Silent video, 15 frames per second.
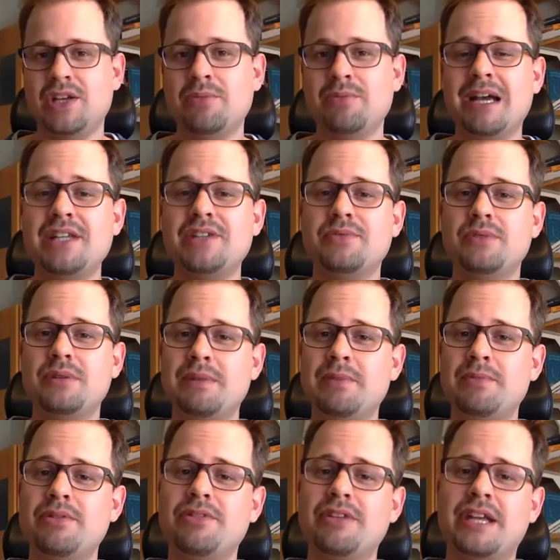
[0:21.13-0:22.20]
You might
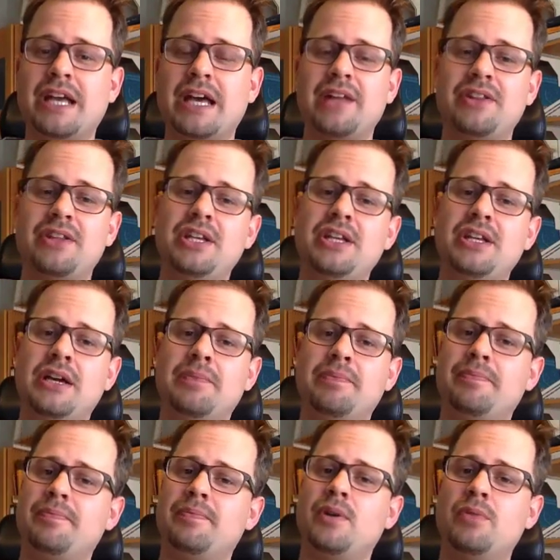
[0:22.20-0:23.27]
remember that the
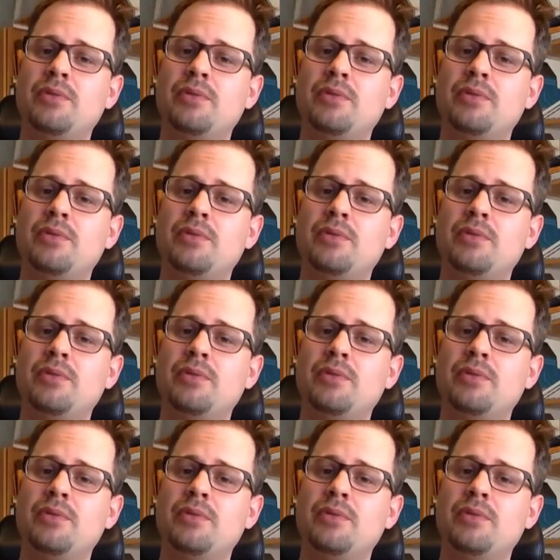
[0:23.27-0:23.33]
um,